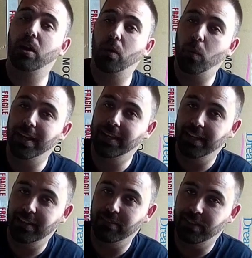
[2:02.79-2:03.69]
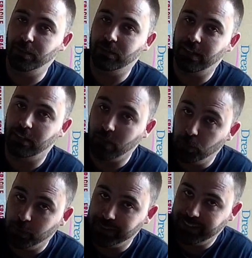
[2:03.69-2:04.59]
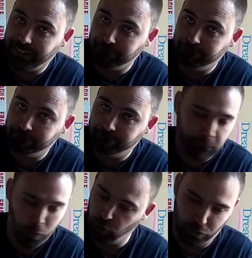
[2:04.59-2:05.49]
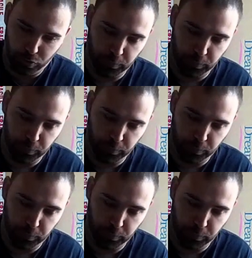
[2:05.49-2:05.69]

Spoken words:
I'll wait here until the valve opens again. No.